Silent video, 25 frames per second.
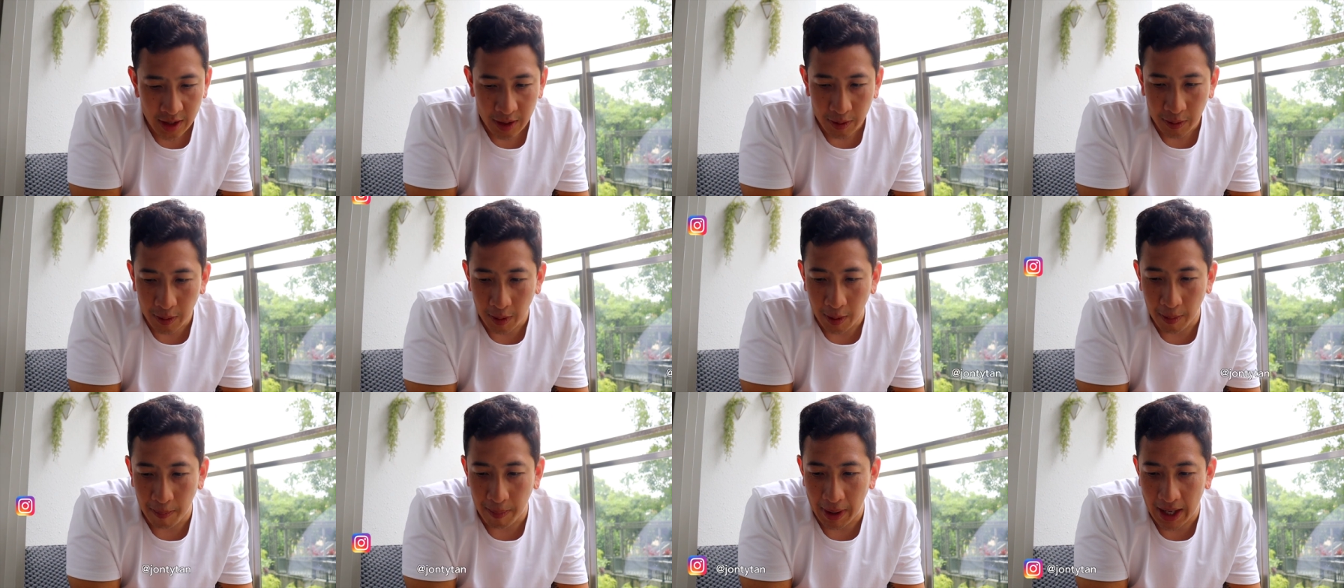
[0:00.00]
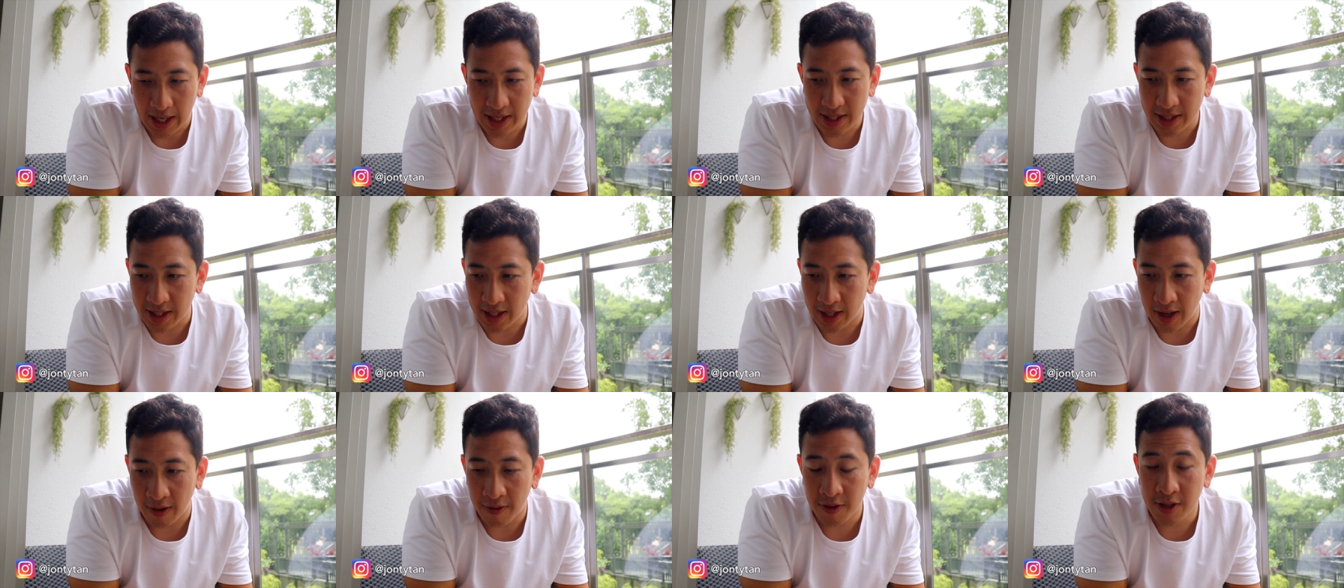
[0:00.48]
we were blessed
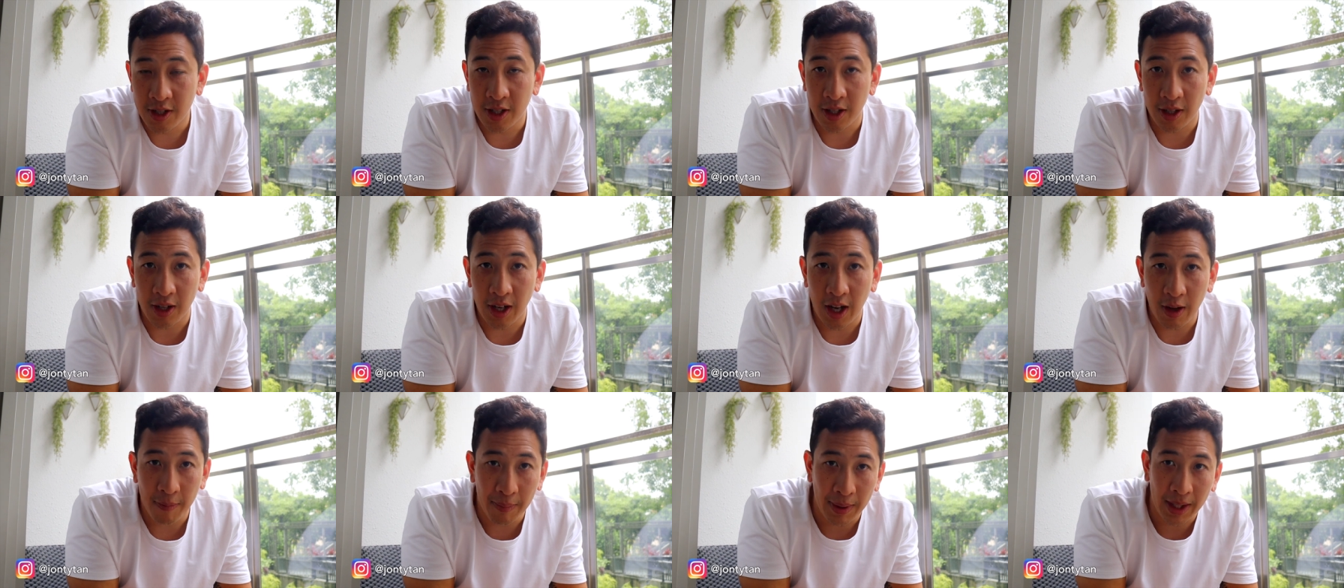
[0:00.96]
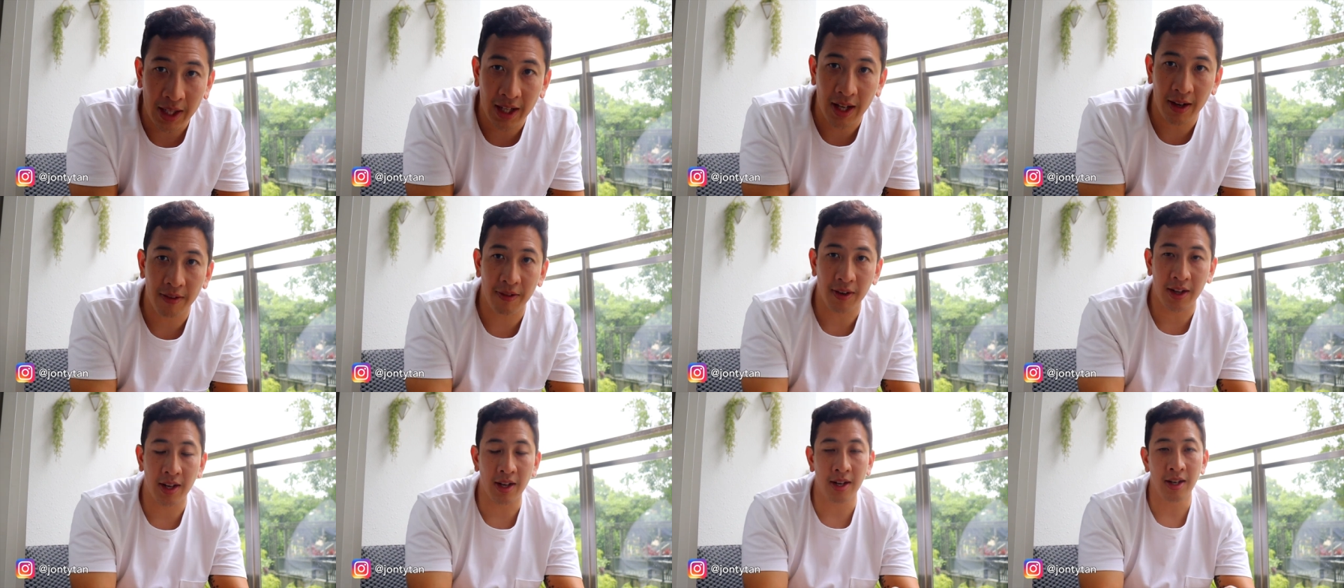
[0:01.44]
enough to have been
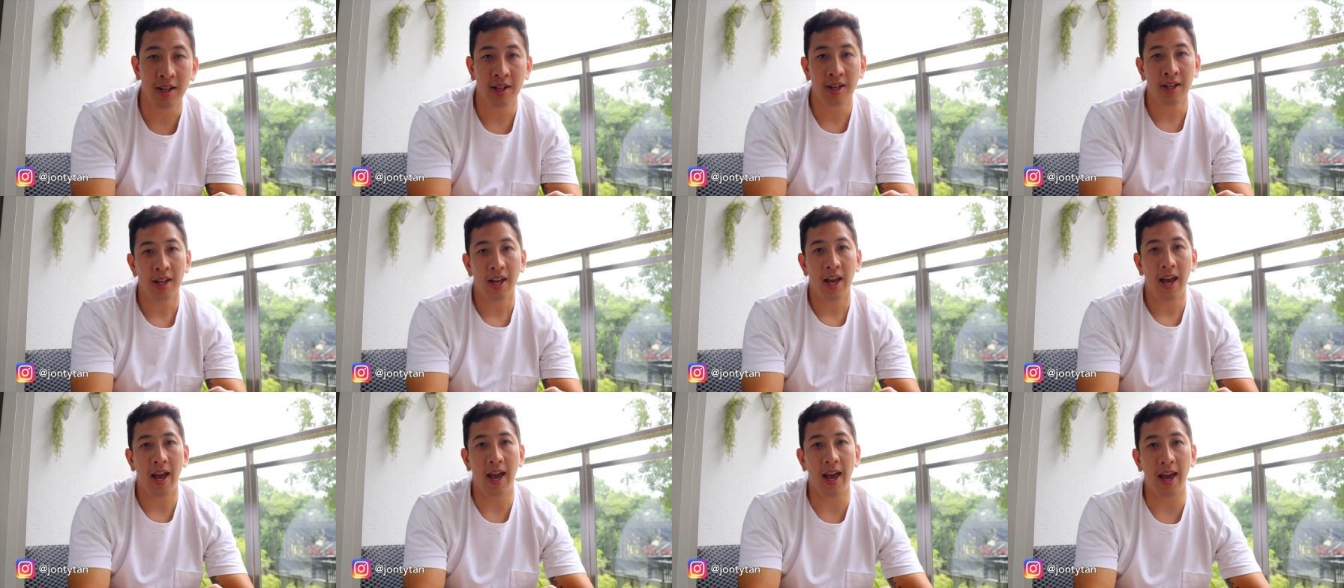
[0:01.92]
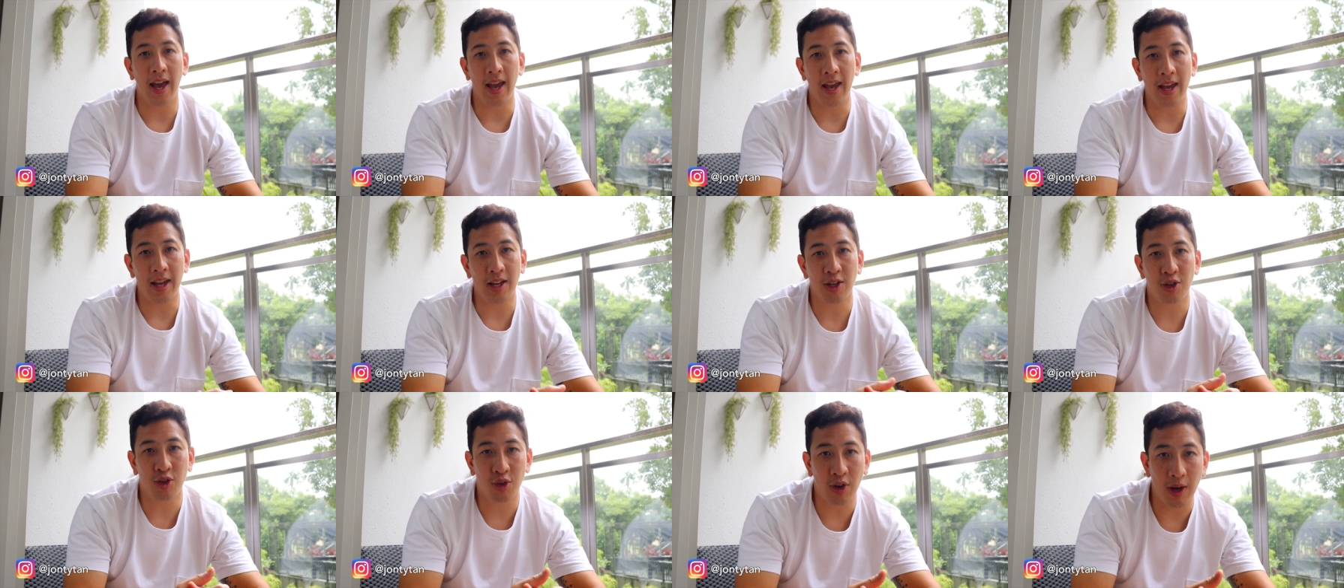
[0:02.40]
given
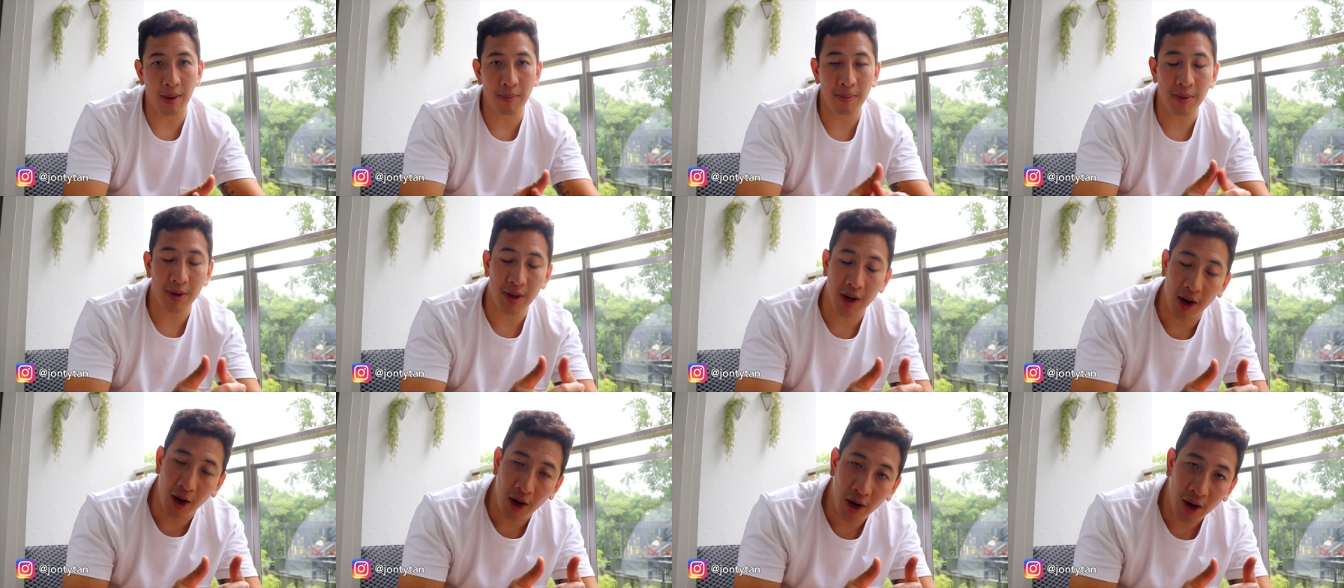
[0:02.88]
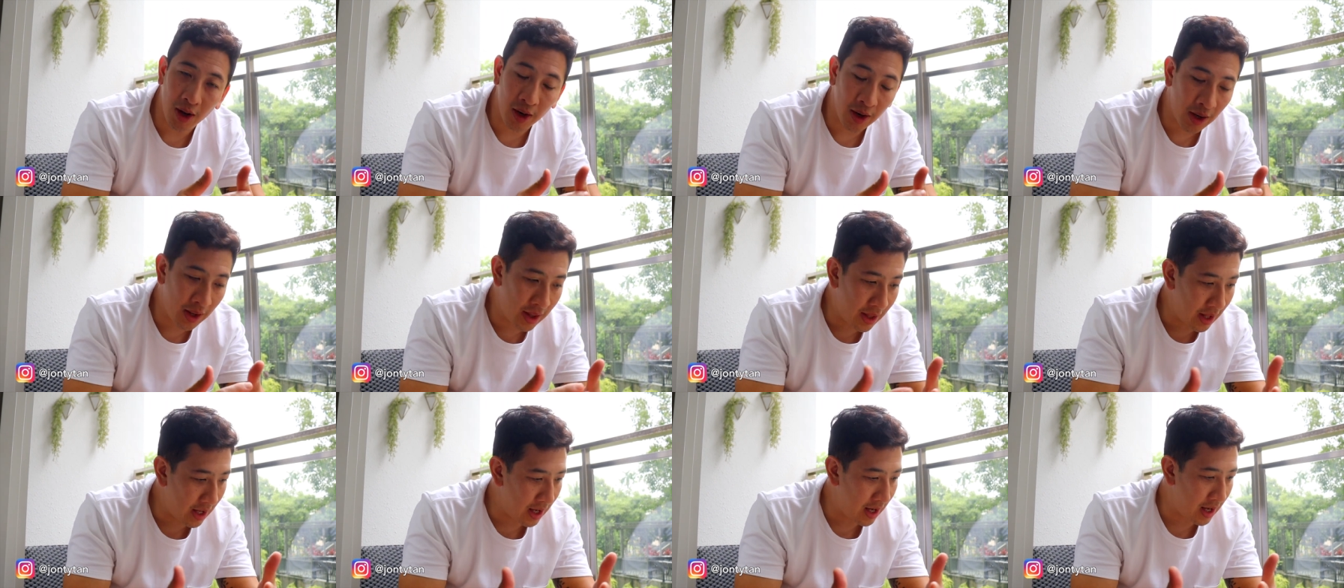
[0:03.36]
a trip on
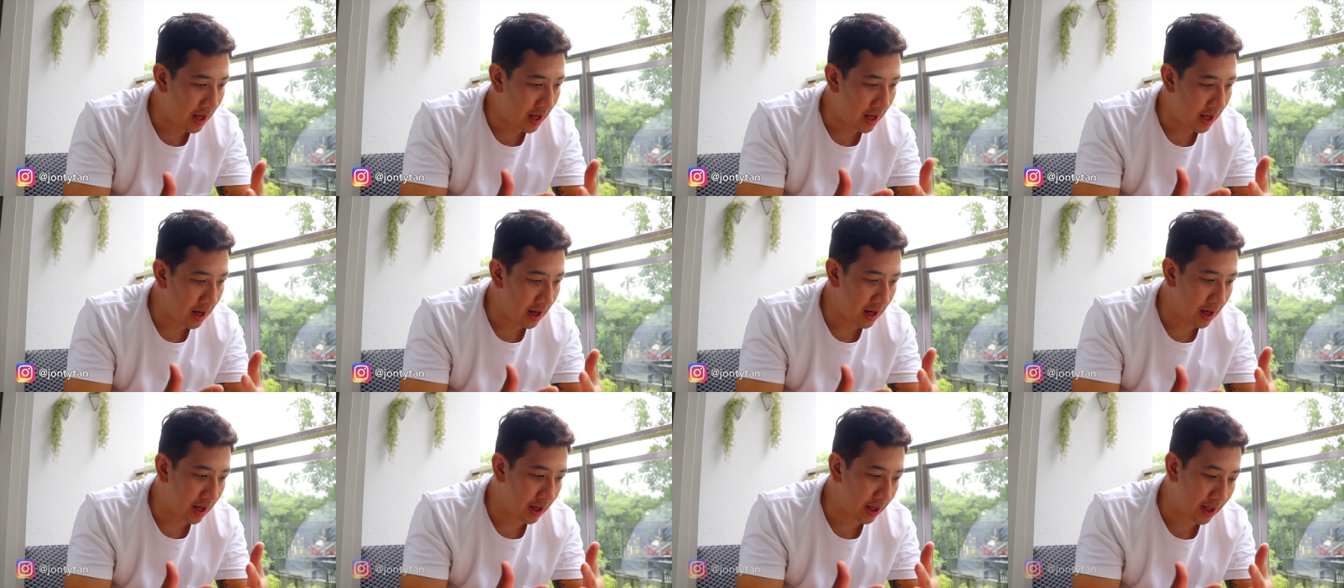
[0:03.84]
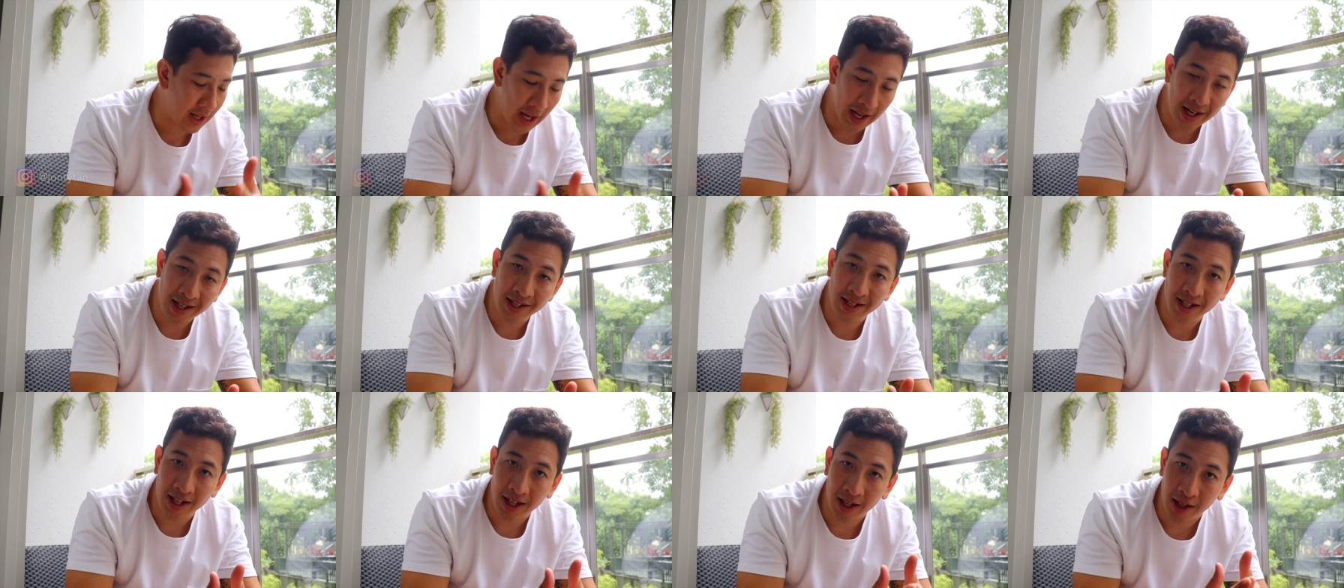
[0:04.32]
the
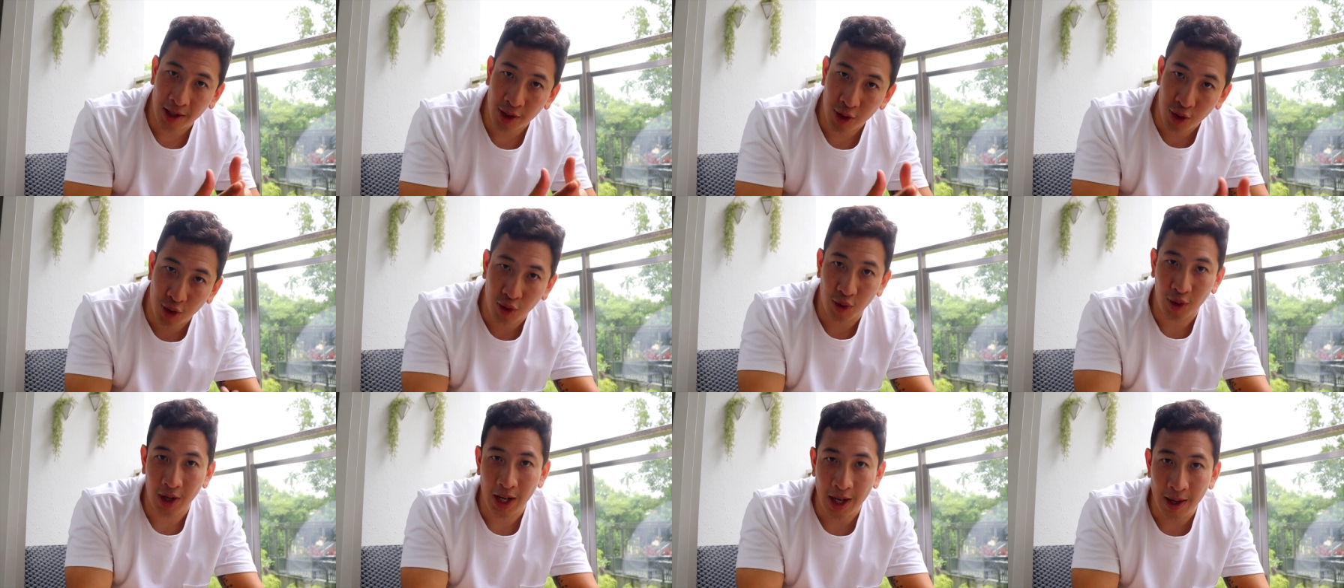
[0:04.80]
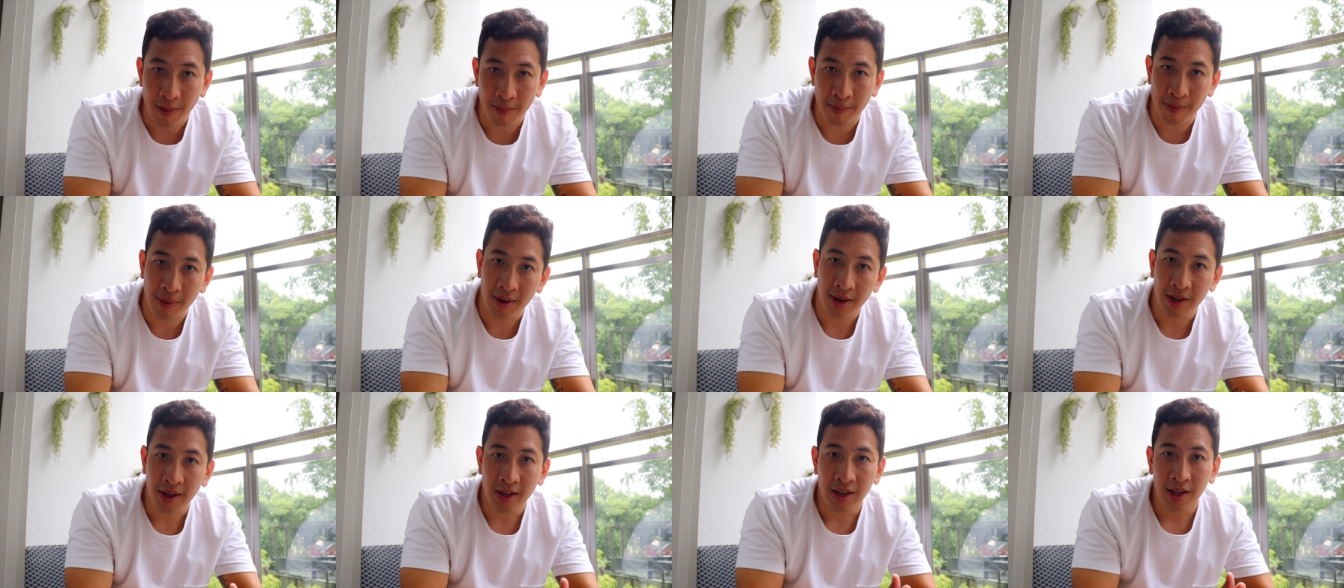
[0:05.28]
Genting Dream